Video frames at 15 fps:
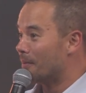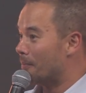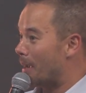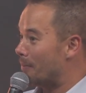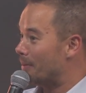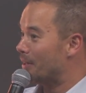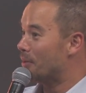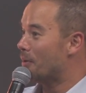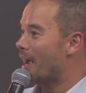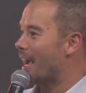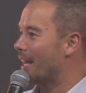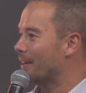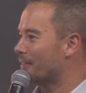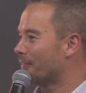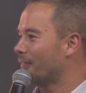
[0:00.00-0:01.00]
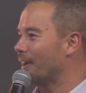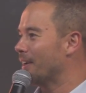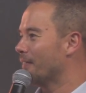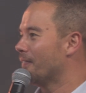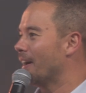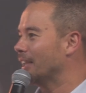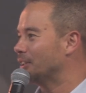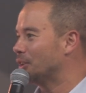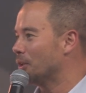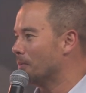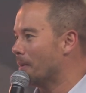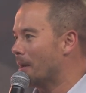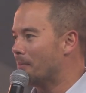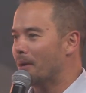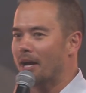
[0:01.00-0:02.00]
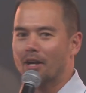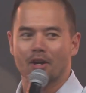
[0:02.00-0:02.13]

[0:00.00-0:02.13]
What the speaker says: Maybe you had a friend invite you, maybe you